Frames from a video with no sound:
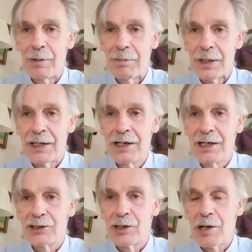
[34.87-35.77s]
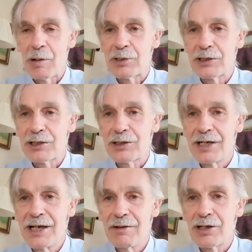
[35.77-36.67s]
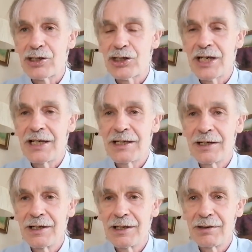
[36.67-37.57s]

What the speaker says: with me. So that was the sin